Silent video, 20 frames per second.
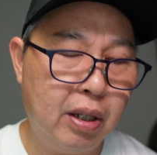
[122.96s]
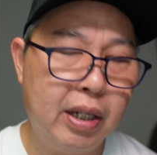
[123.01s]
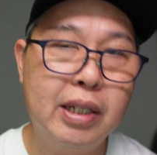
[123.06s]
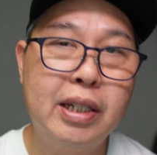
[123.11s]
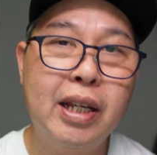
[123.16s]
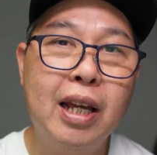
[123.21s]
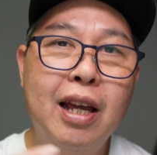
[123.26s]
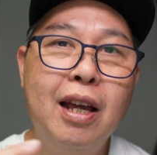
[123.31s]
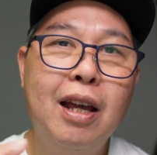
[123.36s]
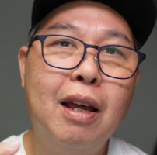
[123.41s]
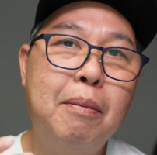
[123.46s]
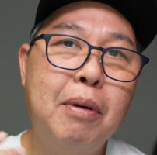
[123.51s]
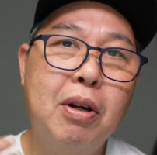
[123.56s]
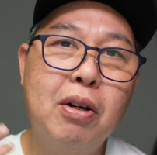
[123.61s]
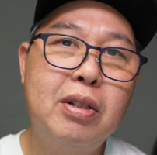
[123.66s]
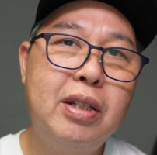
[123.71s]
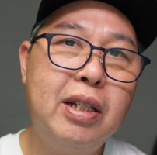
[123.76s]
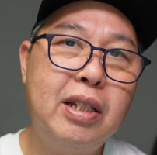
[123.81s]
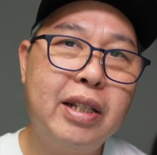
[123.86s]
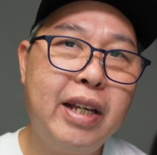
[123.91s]
US,
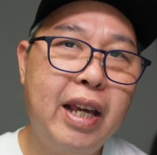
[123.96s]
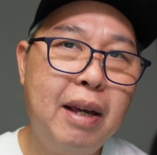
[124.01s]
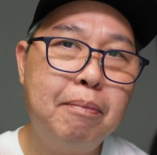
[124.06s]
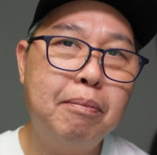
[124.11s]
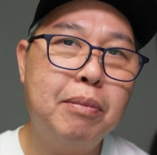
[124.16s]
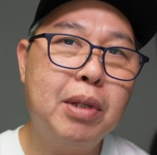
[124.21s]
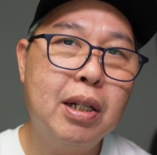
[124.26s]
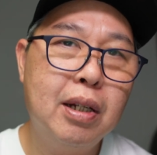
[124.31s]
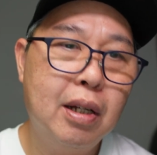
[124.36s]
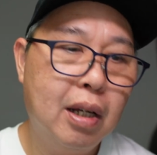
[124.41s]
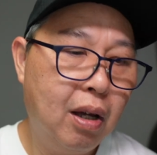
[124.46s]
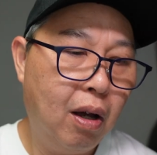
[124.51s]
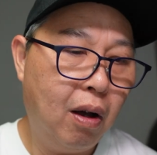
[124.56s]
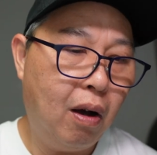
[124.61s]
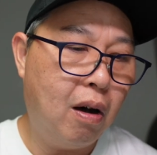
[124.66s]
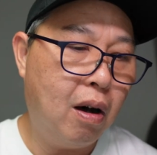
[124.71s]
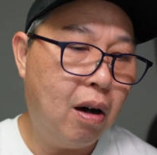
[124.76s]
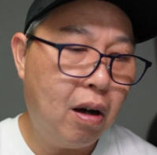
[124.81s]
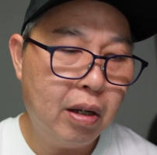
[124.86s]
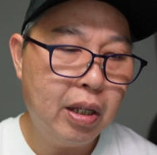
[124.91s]
because they skimped
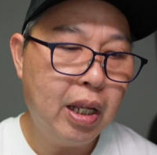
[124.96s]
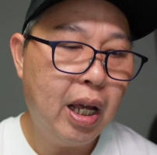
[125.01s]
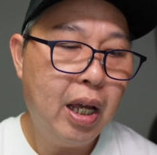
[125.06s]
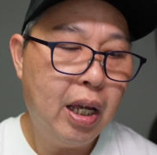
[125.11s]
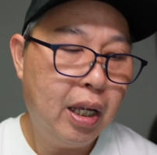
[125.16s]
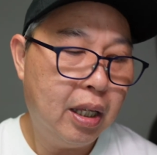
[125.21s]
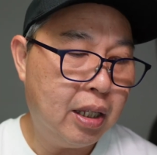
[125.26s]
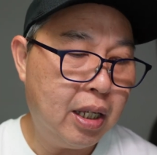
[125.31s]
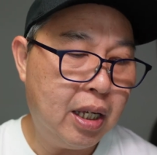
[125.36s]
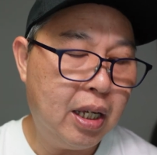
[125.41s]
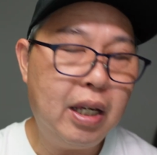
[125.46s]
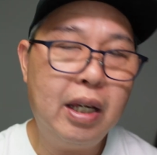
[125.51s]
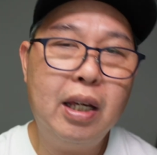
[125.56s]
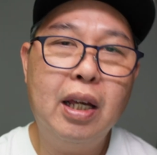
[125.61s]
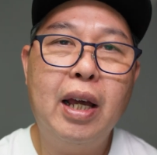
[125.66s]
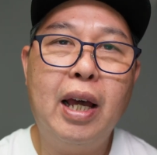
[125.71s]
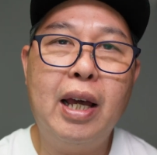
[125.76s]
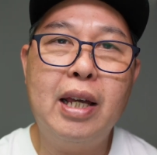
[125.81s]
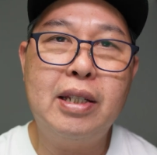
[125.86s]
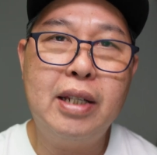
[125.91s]
on the
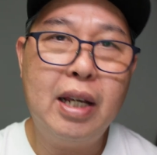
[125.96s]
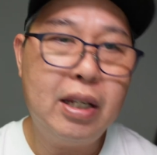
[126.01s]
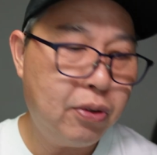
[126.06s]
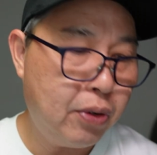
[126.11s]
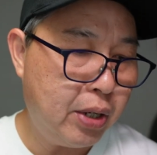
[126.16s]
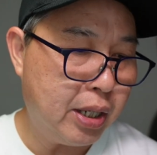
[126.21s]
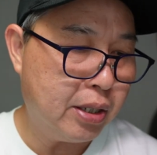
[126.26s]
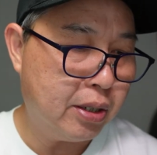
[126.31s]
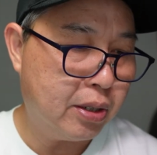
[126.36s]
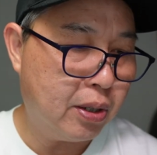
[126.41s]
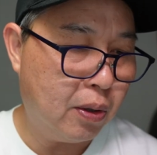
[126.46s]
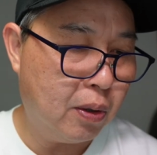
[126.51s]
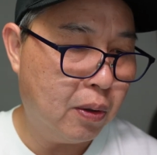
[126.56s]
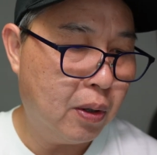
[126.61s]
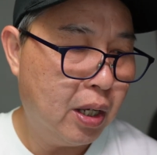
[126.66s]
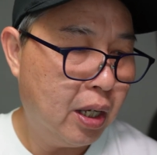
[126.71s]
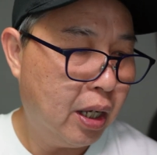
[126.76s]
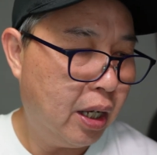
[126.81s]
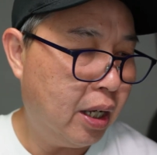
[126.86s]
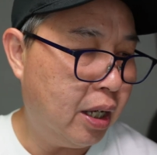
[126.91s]
accessories. So
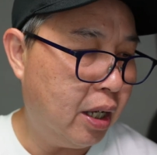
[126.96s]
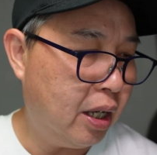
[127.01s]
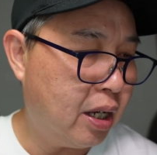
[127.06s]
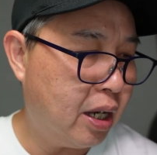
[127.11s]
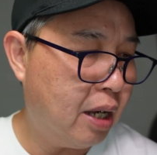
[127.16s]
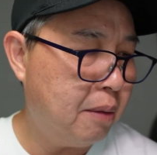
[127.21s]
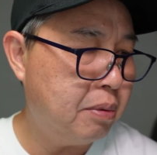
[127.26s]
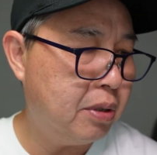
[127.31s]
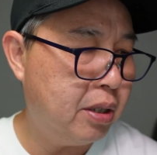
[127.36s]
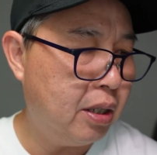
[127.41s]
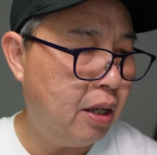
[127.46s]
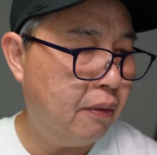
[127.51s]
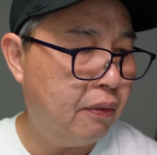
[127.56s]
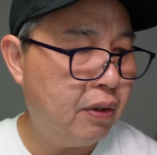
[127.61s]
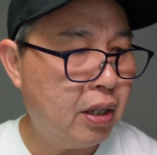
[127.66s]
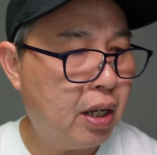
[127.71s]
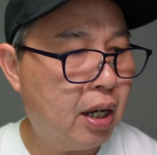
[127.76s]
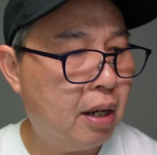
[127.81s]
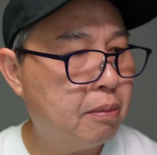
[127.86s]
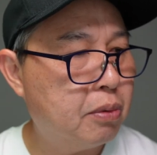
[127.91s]
it
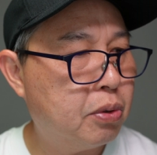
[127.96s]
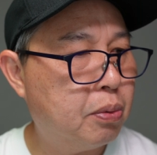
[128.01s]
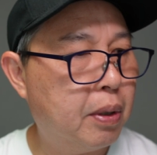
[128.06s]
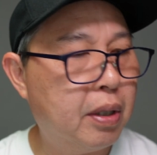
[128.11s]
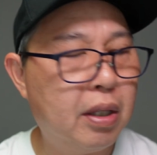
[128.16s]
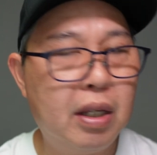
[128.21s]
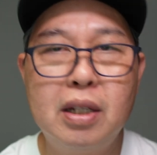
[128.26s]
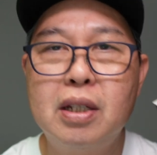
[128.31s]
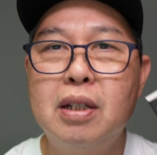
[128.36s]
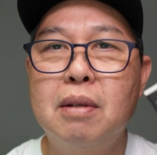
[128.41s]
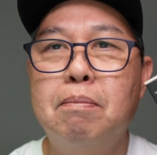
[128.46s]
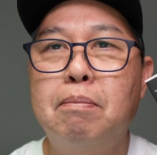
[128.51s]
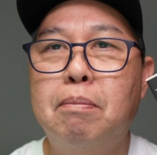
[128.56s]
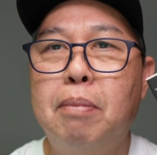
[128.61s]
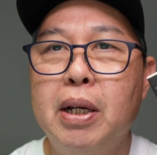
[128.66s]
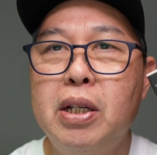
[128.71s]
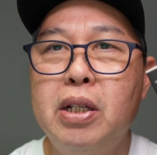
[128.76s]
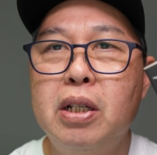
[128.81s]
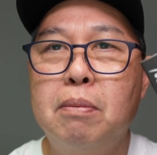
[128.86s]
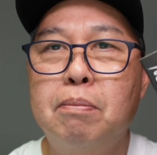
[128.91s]
even comes with this
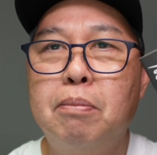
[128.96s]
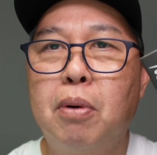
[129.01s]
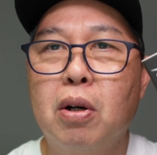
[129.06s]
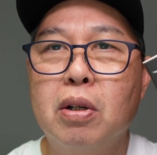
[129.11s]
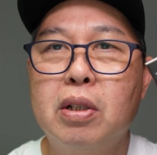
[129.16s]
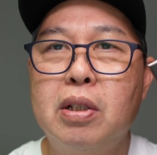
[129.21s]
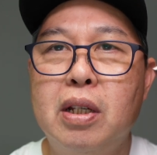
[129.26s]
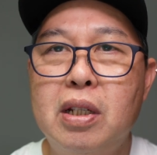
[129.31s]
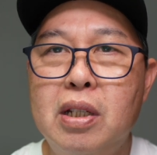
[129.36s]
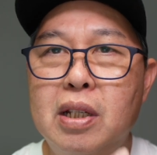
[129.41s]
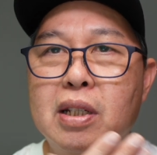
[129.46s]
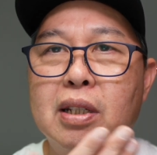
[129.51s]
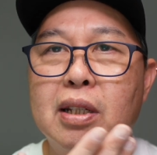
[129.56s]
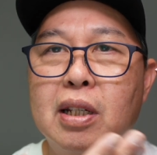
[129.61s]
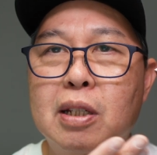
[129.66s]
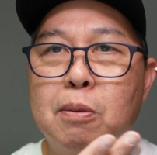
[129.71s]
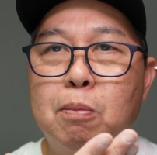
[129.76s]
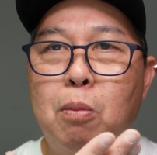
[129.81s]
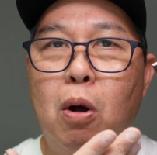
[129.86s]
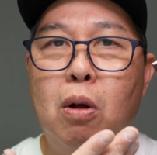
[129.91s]
budget box. This is a
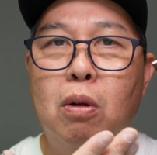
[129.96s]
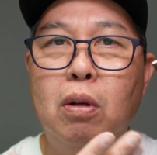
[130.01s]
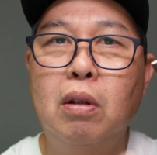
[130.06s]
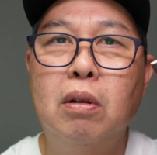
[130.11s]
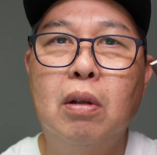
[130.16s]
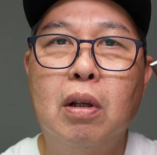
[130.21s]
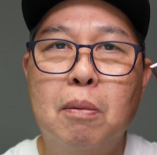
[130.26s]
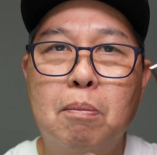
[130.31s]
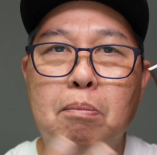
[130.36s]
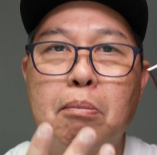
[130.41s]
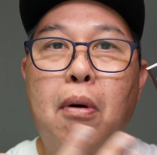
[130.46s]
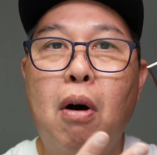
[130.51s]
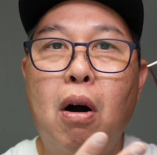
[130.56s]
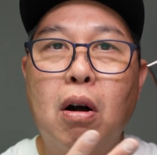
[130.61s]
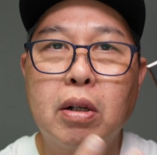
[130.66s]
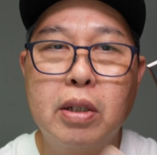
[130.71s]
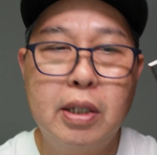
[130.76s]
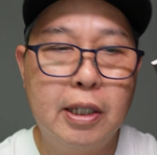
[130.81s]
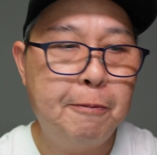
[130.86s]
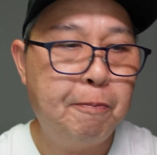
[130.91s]
small
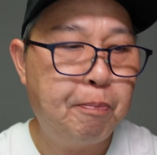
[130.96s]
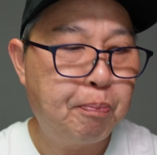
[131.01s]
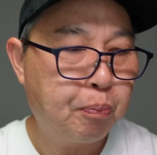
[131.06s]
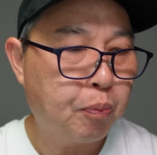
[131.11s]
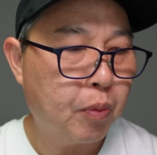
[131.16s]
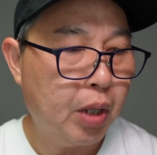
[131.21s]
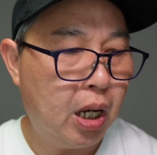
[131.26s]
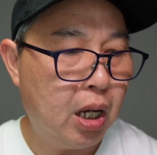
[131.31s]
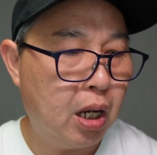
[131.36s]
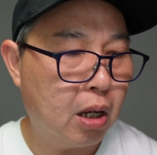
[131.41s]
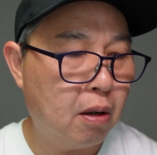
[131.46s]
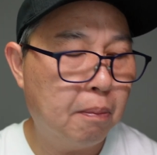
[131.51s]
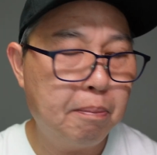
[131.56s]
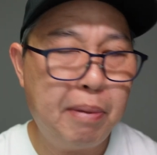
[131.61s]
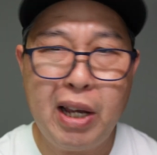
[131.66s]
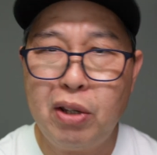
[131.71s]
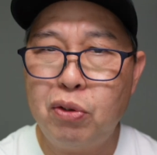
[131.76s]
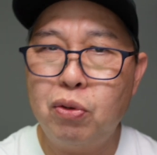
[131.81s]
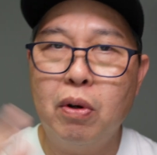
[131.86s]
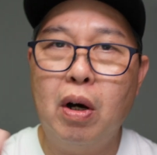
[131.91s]
box
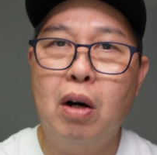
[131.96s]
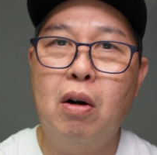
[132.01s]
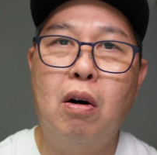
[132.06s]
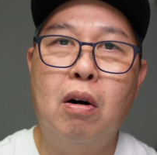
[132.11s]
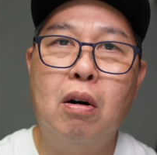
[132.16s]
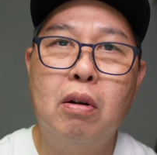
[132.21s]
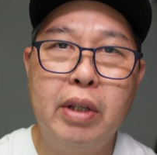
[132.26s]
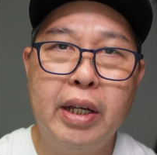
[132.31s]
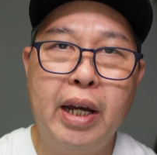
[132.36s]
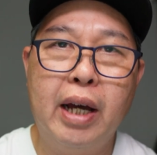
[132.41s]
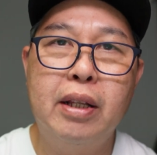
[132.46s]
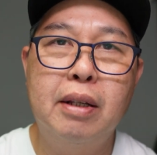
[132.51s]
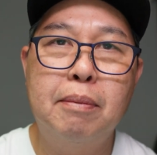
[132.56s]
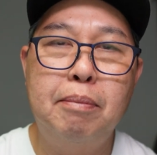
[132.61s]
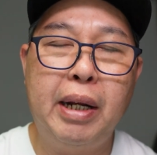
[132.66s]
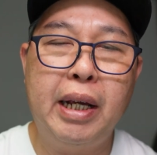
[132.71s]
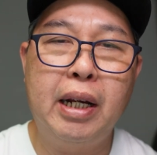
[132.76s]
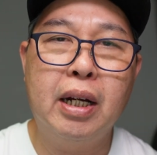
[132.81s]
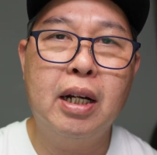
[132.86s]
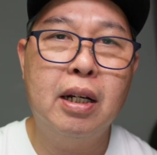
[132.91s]
compared to all the other
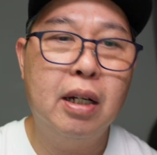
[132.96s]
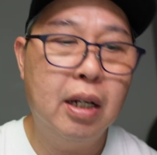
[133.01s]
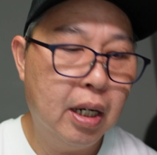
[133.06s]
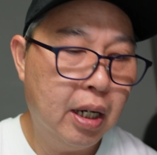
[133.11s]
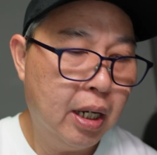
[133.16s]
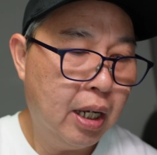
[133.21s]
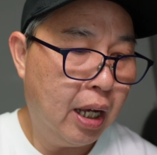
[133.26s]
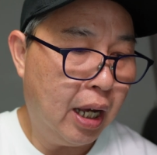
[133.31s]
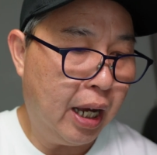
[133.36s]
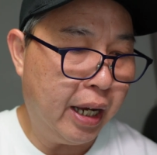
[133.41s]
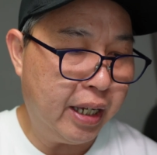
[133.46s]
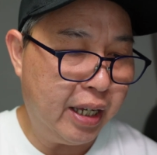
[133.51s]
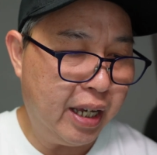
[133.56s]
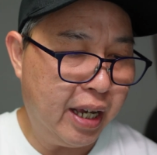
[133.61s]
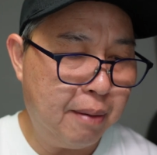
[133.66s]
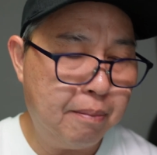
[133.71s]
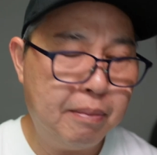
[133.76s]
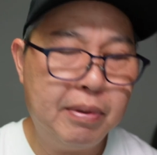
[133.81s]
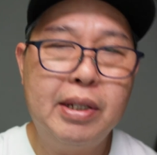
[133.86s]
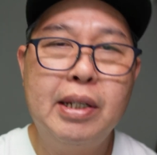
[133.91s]
planar
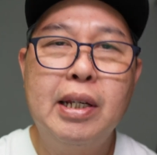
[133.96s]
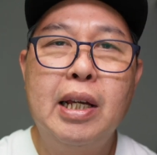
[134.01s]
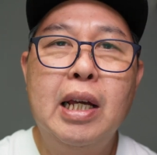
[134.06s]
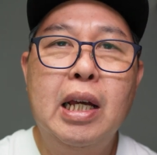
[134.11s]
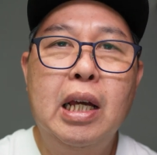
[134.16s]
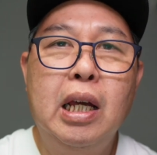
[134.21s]
IEMs.